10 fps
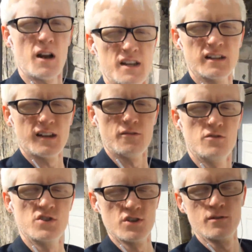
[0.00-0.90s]
Money
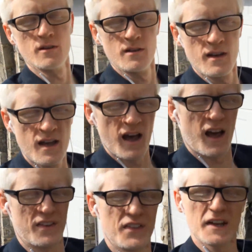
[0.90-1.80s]
Lounge.
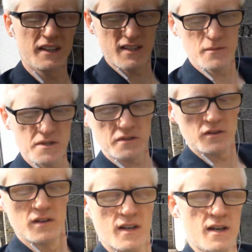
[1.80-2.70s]
I think that's what it's called.